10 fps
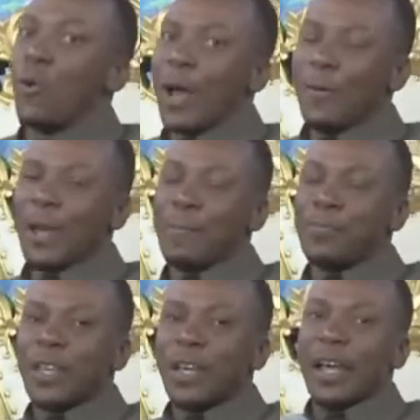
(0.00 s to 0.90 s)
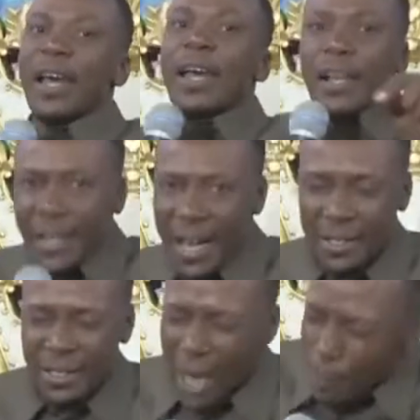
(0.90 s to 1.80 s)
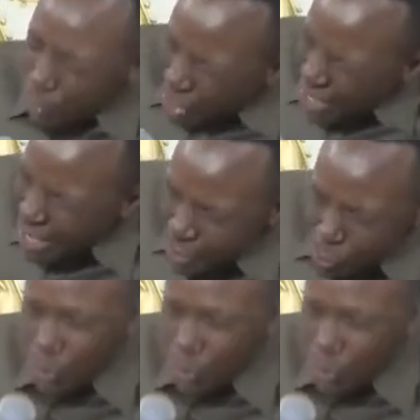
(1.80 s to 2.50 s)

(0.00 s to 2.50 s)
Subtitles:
wewe. Na zitamtii Yesu,